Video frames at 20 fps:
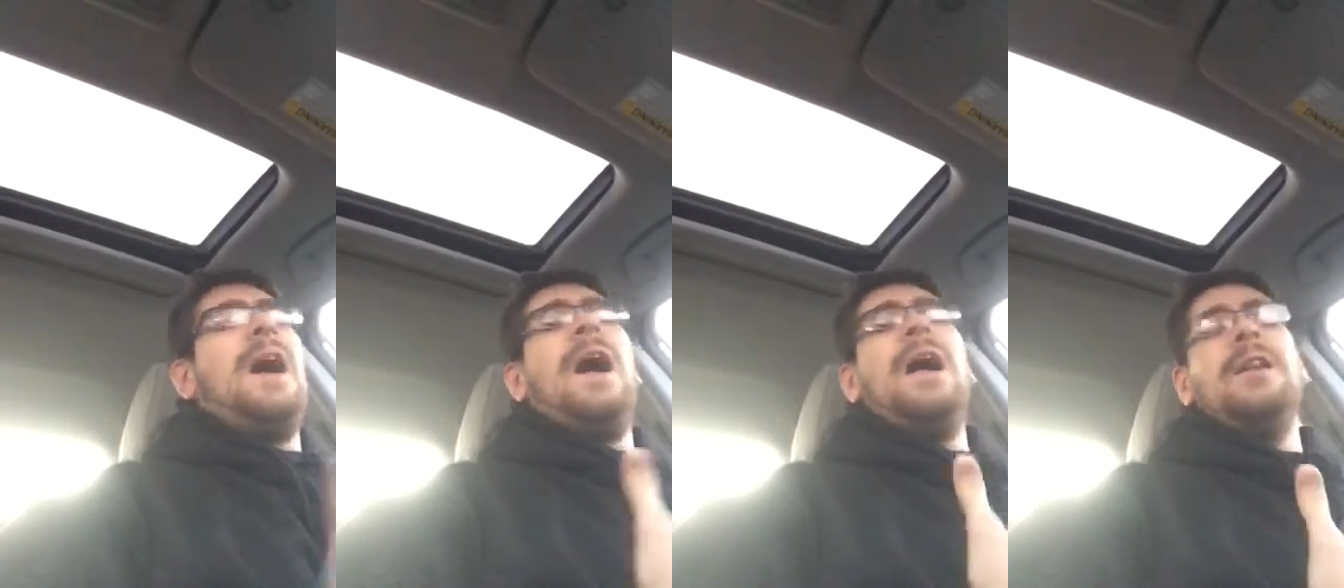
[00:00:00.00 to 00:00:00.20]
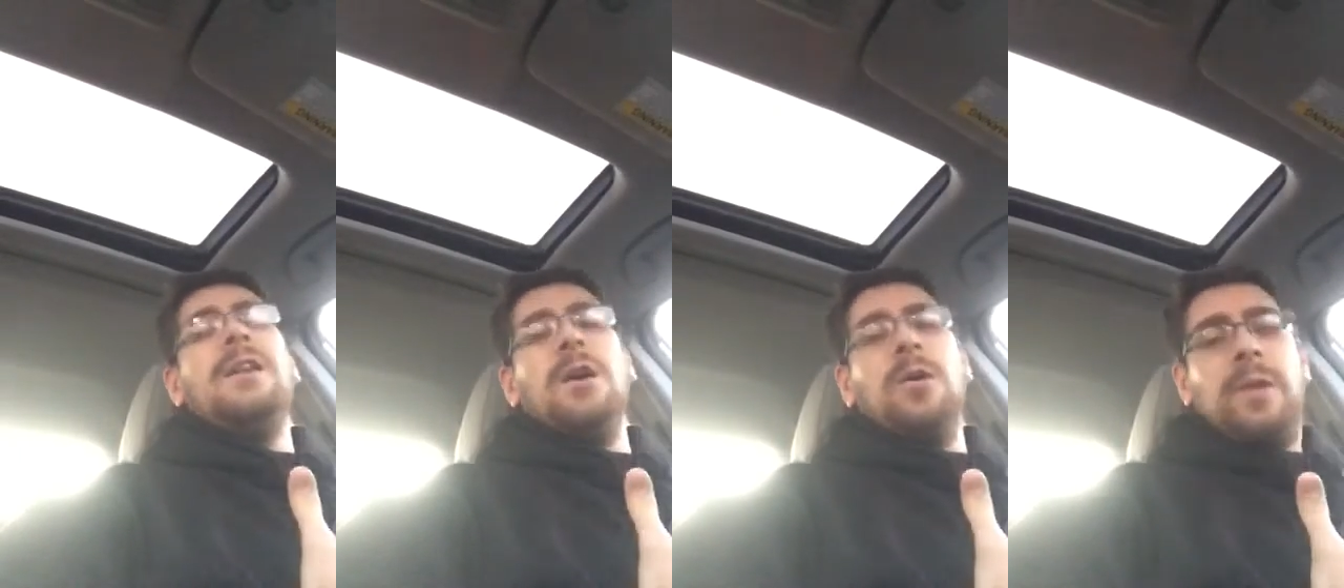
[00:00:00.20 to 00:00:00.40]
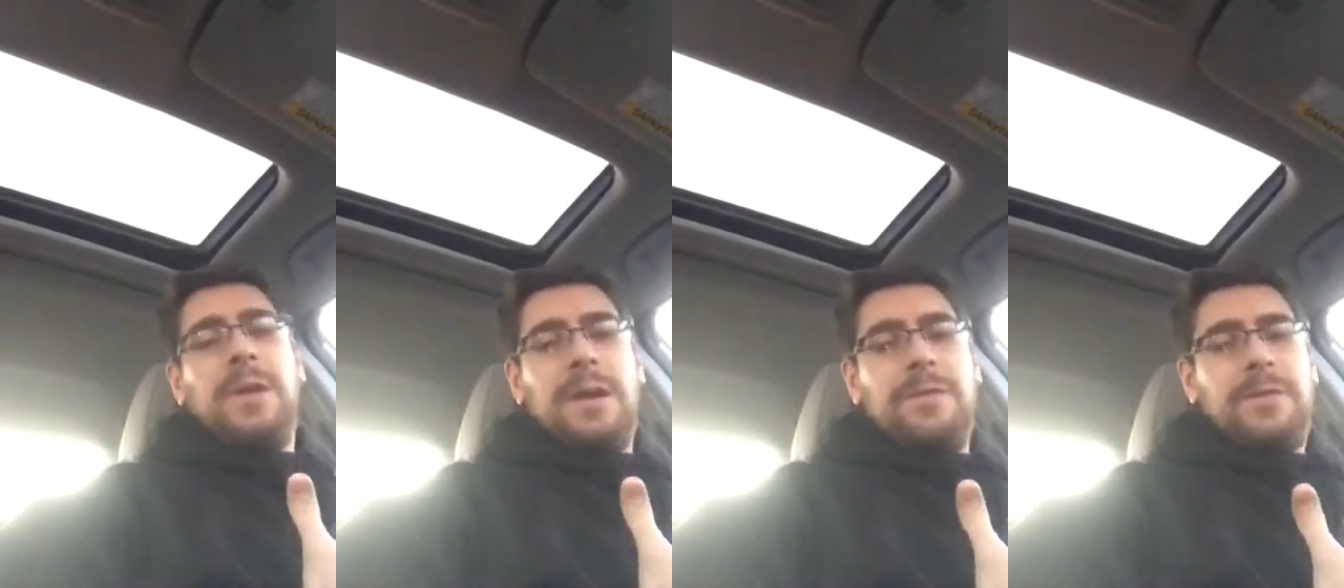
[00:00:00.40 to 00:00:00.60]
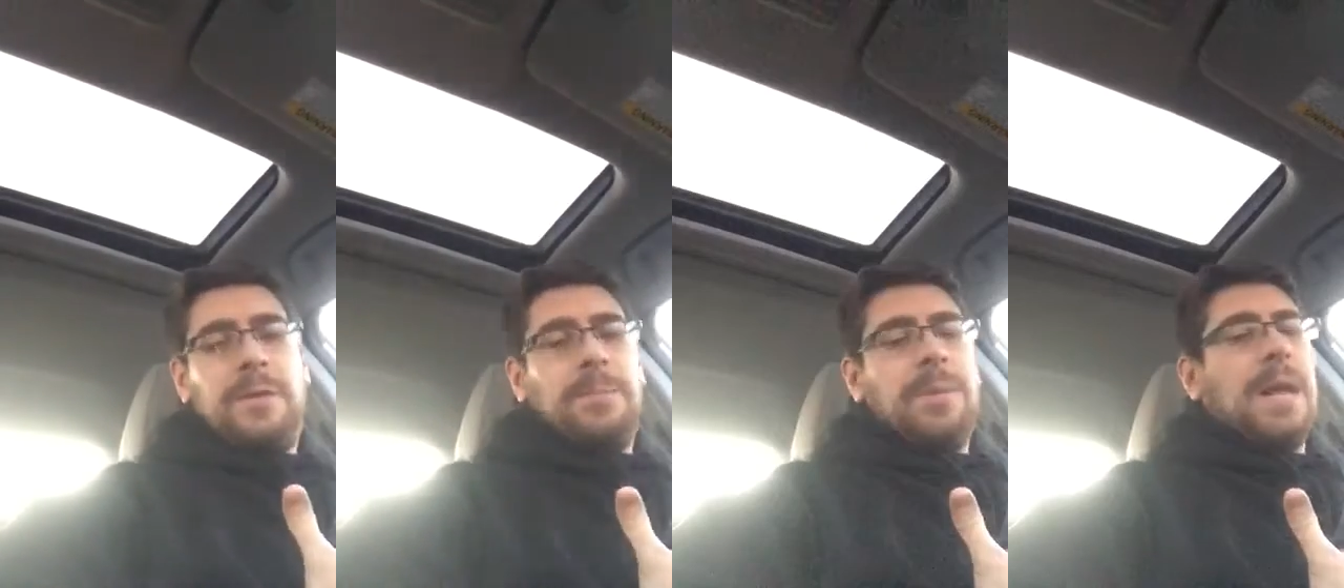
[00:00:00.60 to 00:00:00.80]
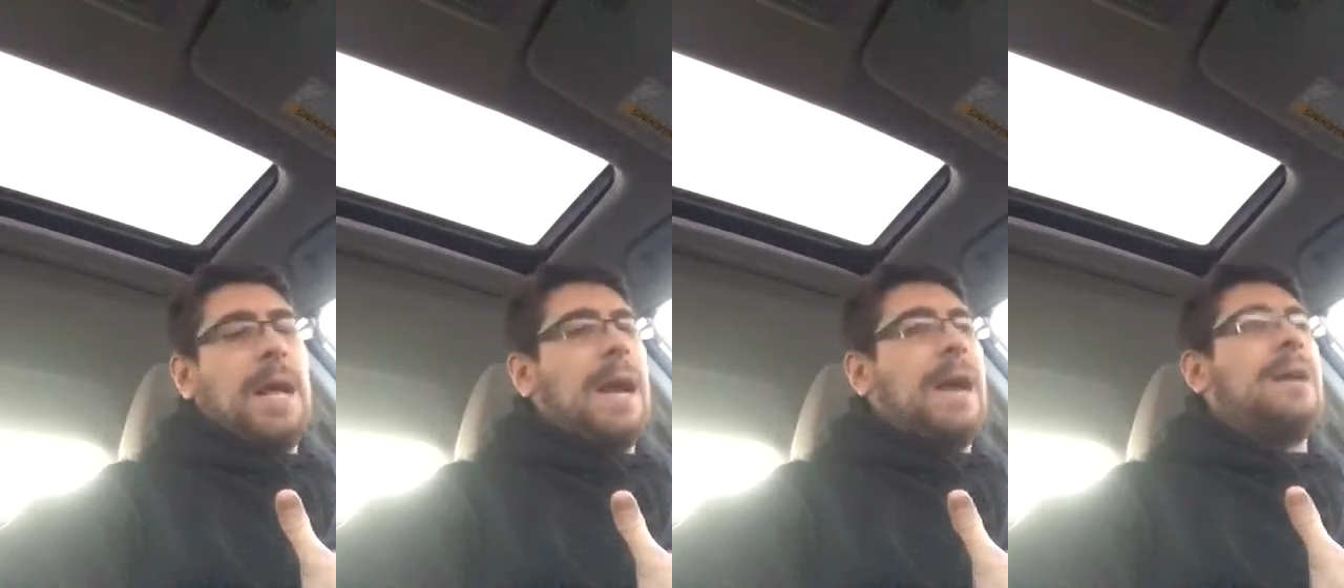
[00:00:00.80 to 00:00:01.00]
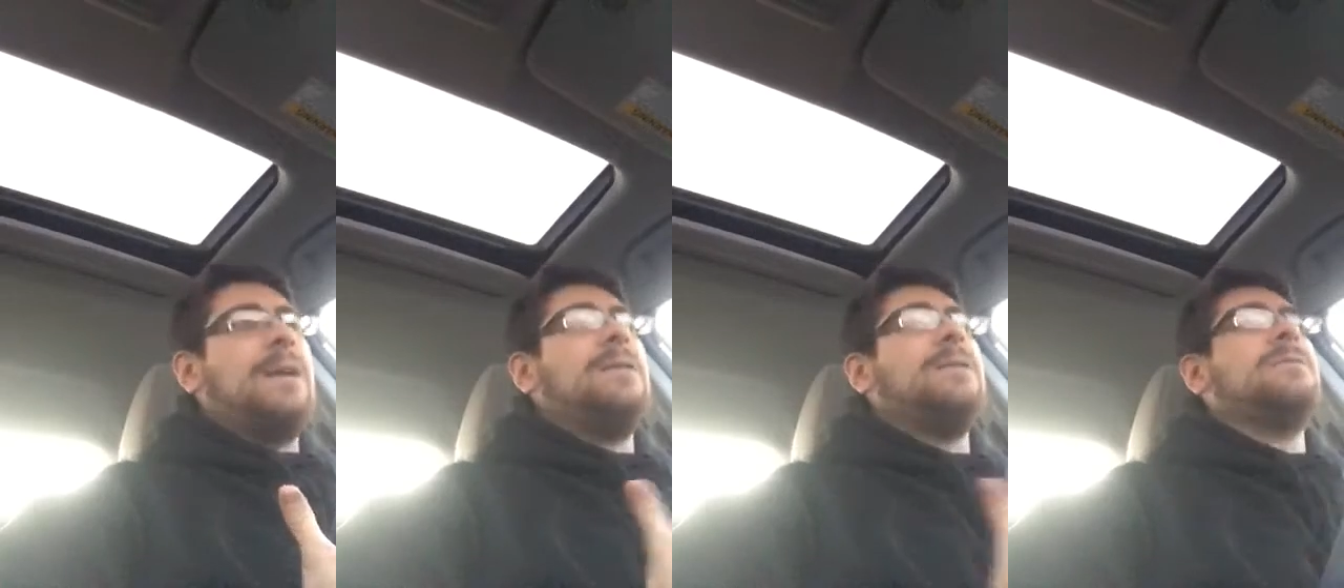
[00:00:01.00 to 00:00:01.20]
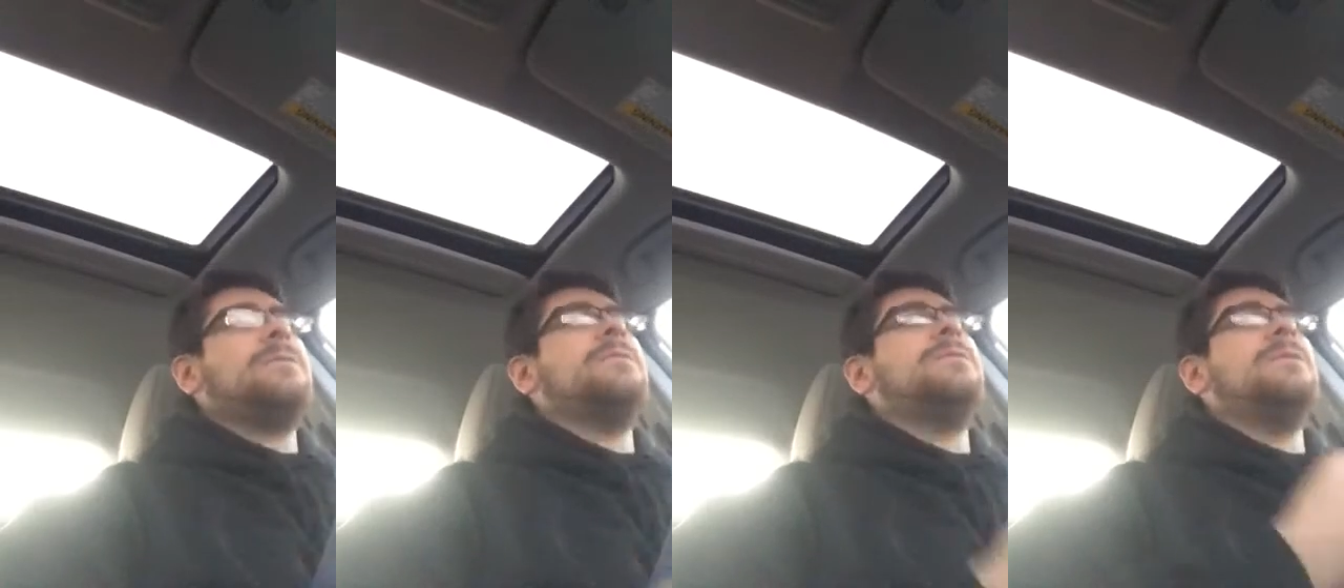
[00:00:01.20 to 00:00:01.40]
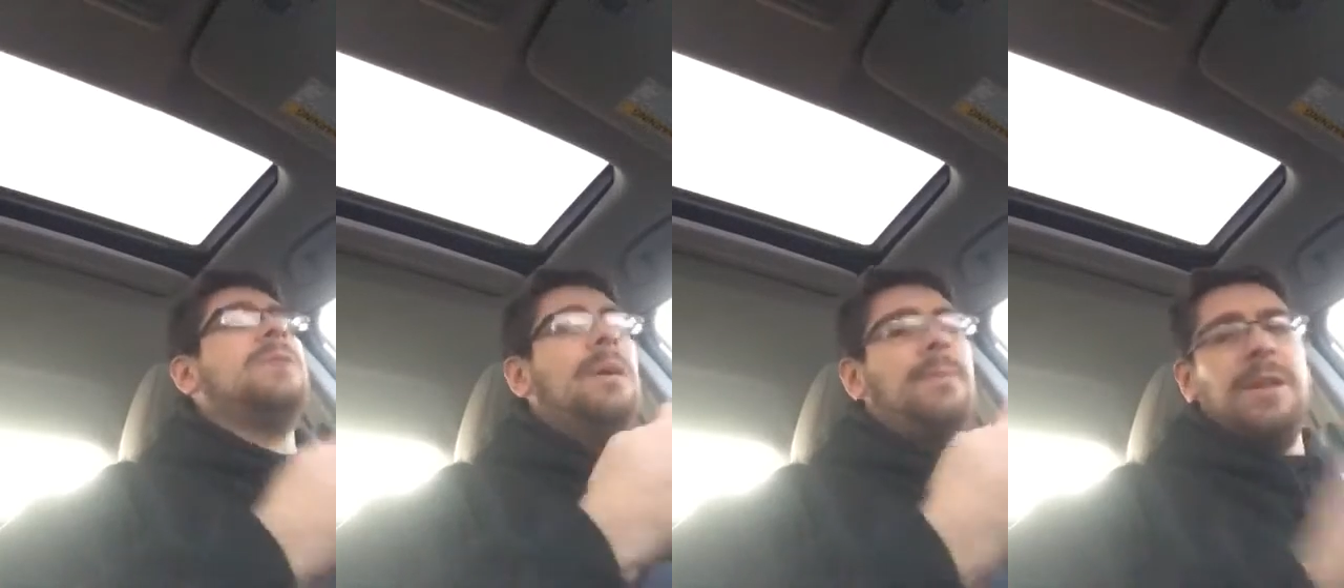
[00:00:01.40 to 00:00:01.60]
I know we have the black.
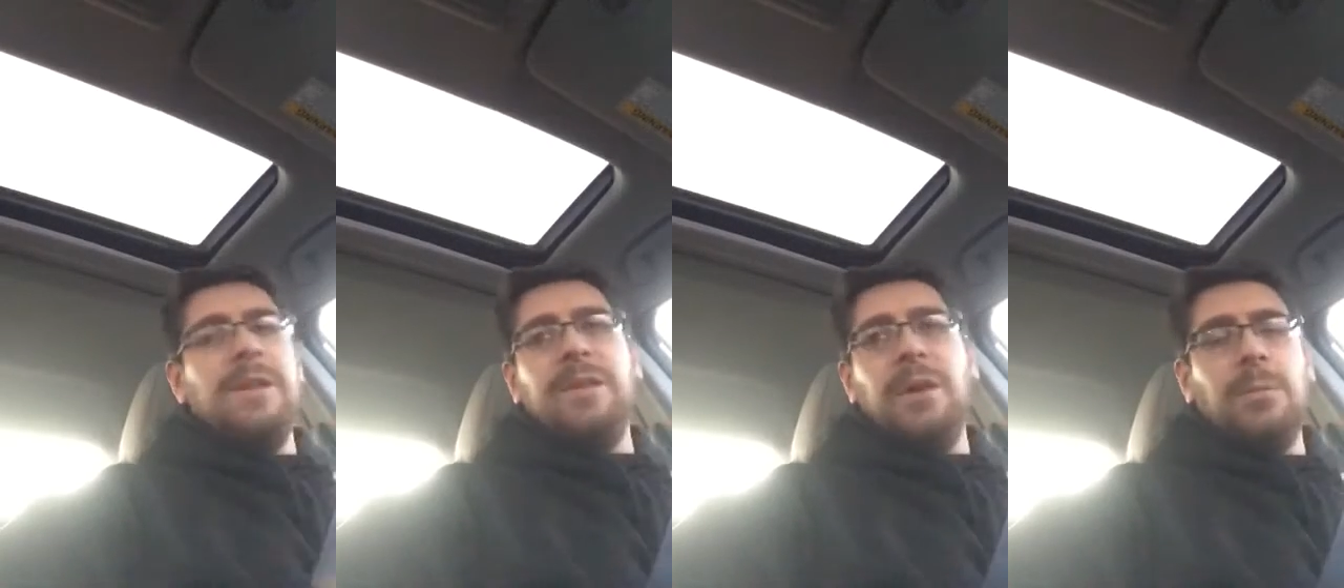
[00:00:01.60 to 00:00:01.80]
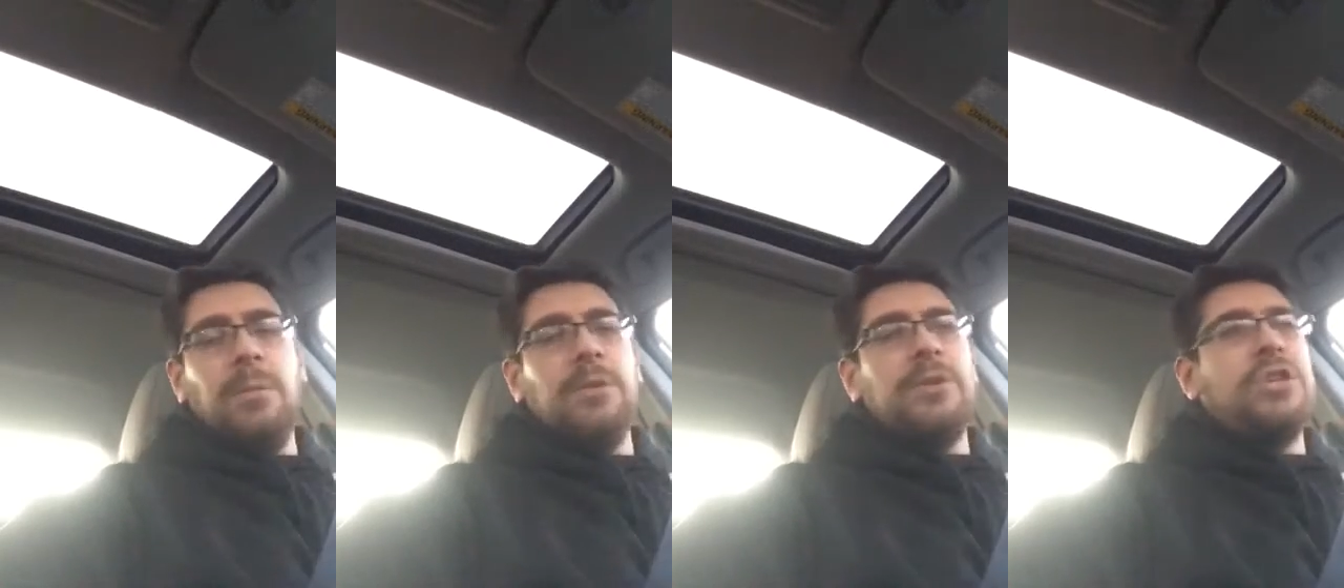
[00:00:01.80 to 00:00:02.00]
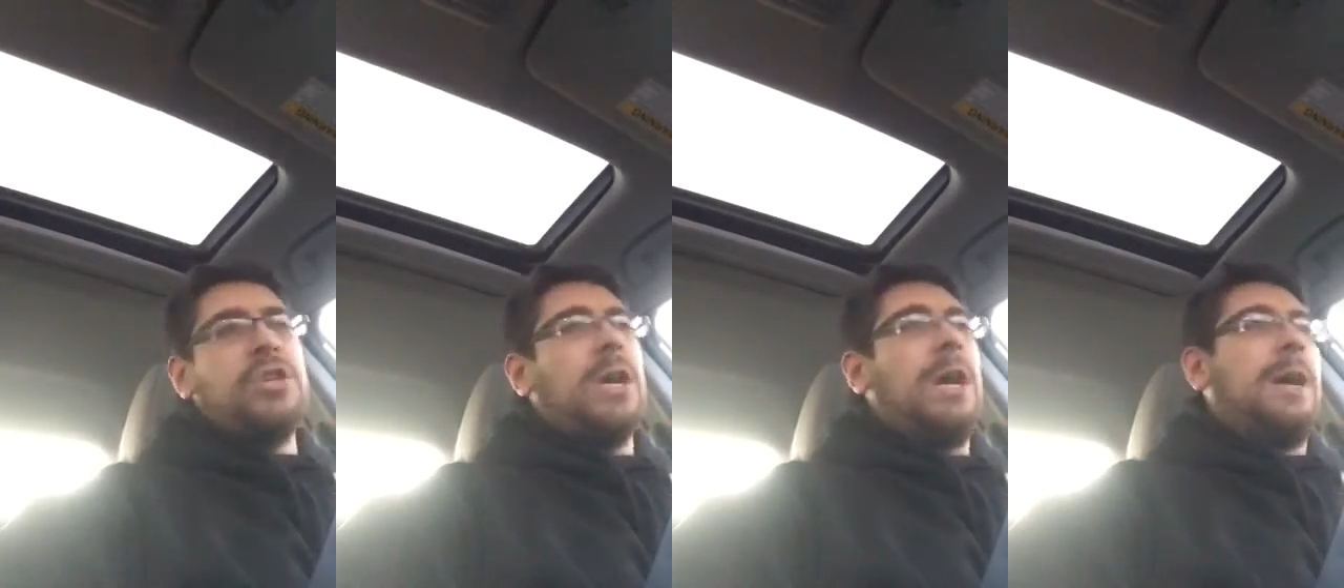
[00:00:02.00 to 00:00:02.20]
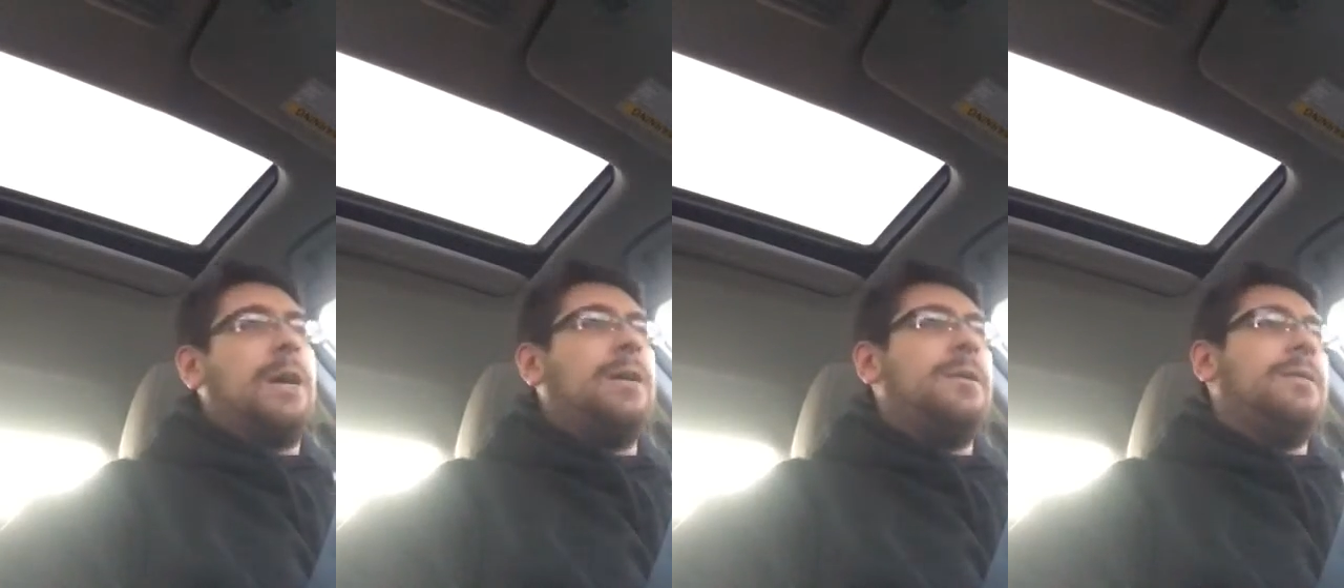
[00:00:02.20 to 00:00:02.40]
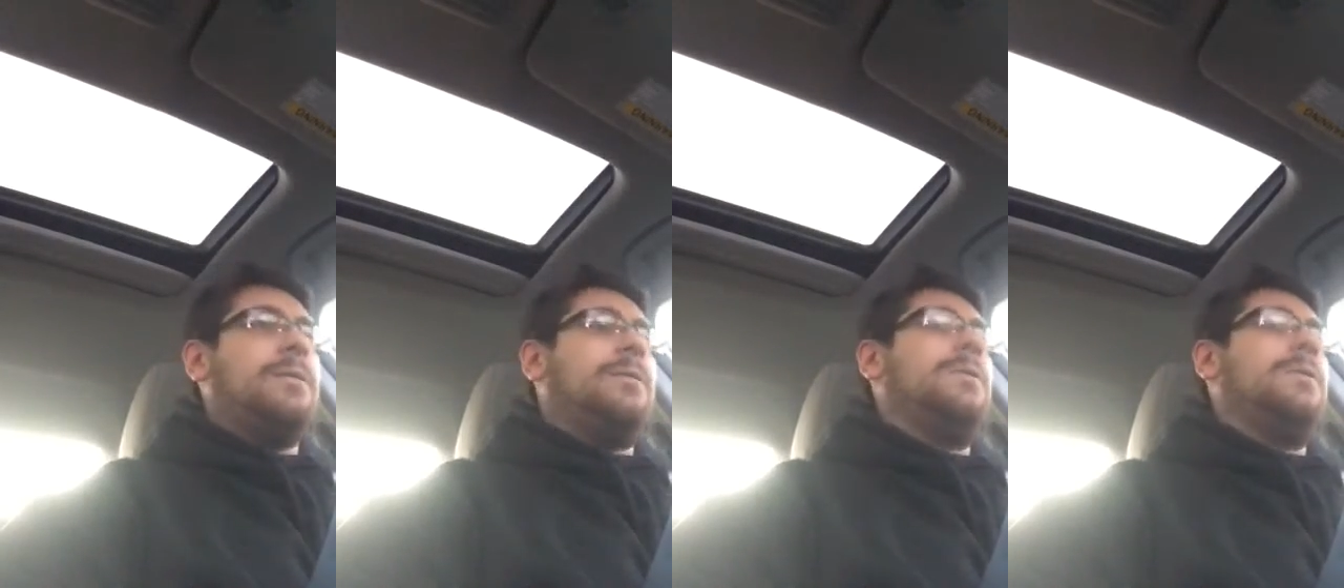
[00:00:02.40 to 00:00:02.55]
Let me double check.